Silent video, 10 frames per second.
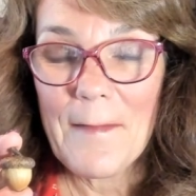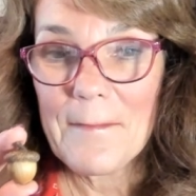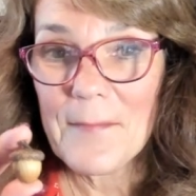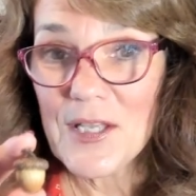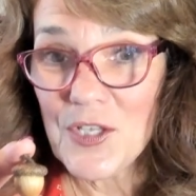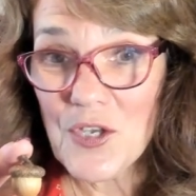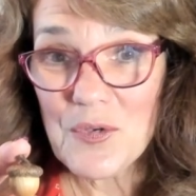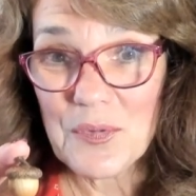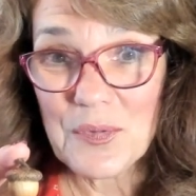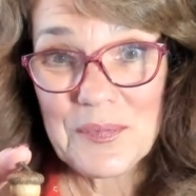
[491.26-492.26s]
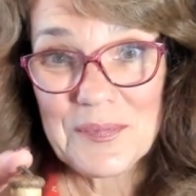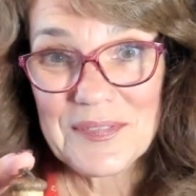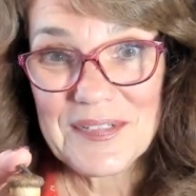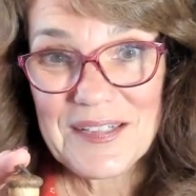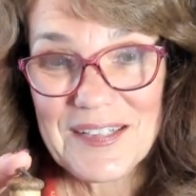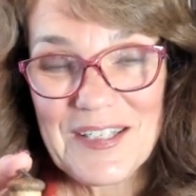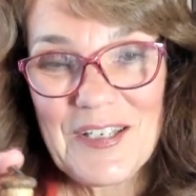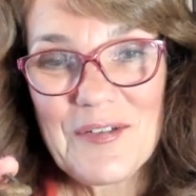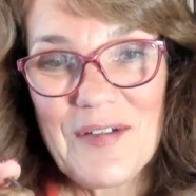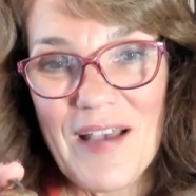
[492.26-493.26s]
But you,
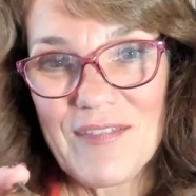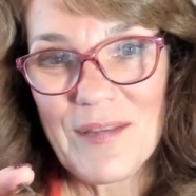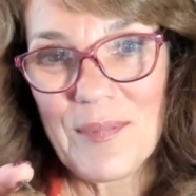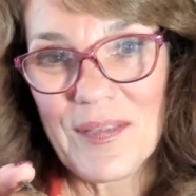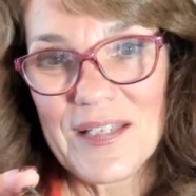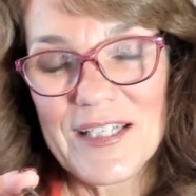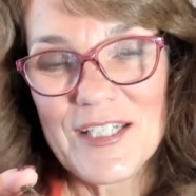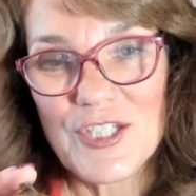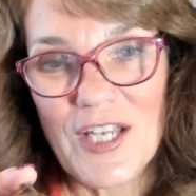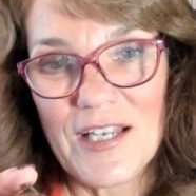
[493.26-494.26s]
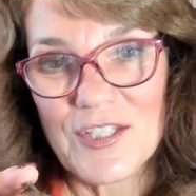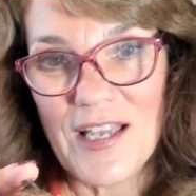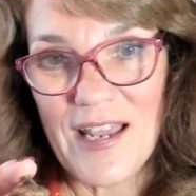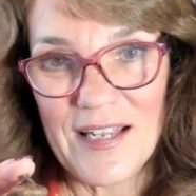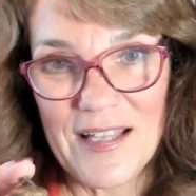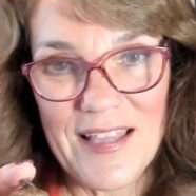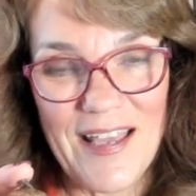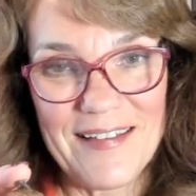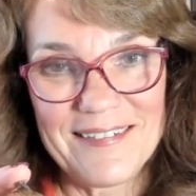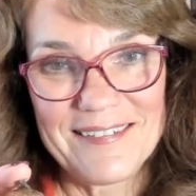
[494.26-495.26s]
you have the ability to change
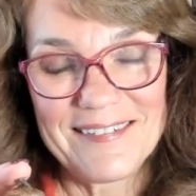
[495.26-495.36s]
anything